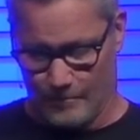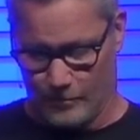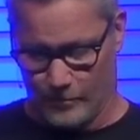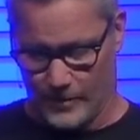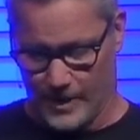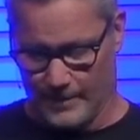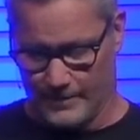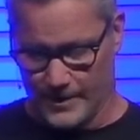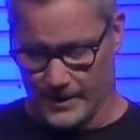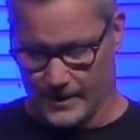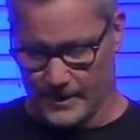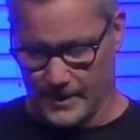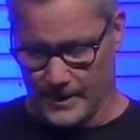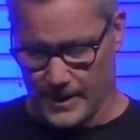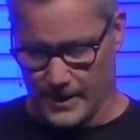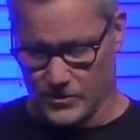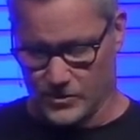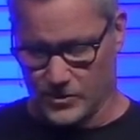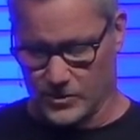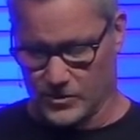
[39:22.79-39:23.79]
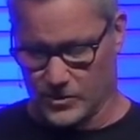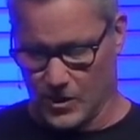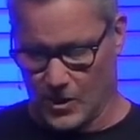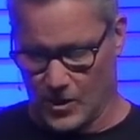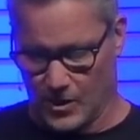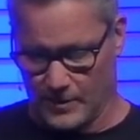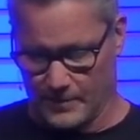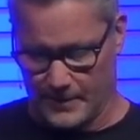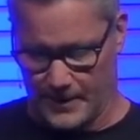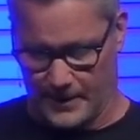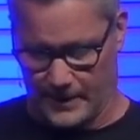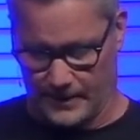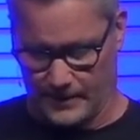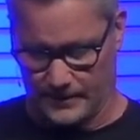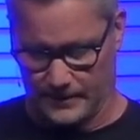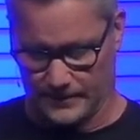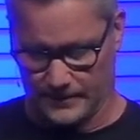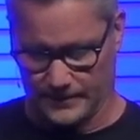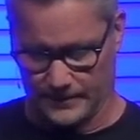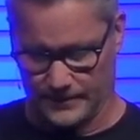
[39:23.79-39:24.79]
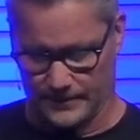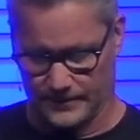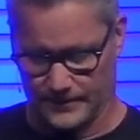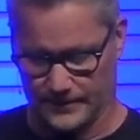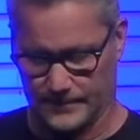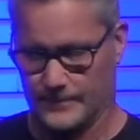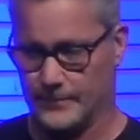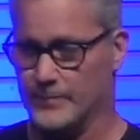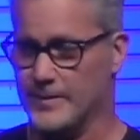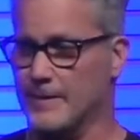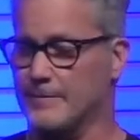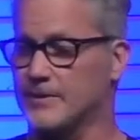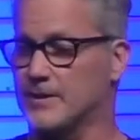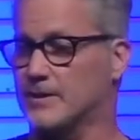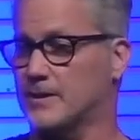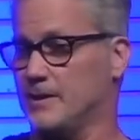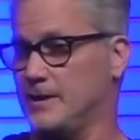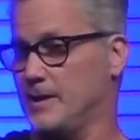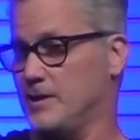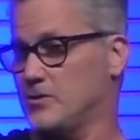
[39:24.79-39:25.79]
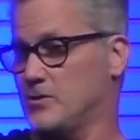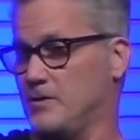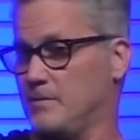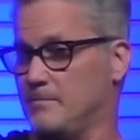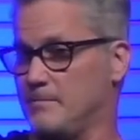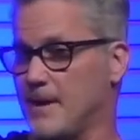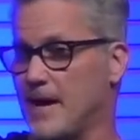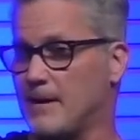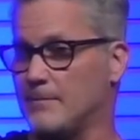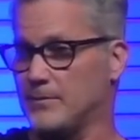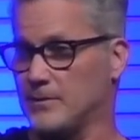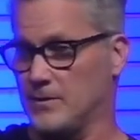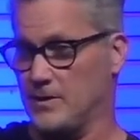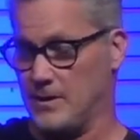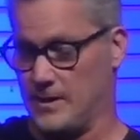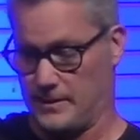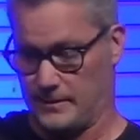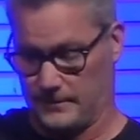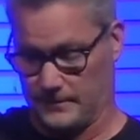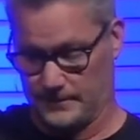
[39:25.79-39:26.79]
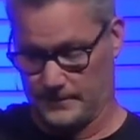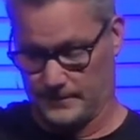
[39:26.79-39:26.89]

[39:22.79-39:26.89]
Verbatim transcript: Nebuchadnezzar's army, Nebuchadnezzar of Babylon,